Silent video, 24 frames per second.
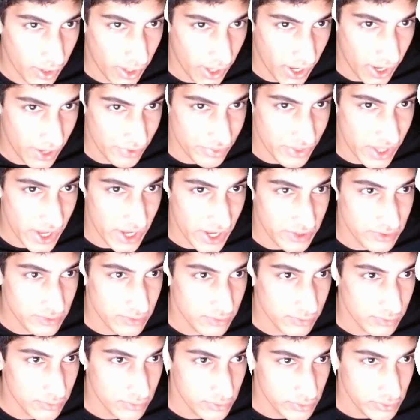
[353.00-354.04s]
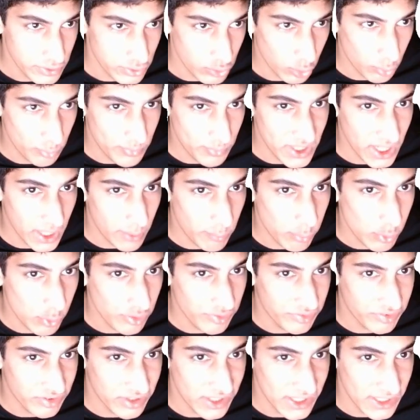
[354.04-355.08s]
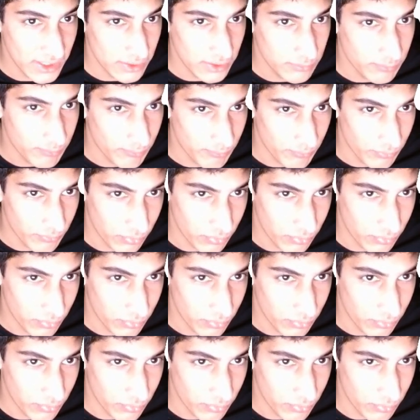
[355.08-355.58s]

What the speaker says: and then you'll be able to see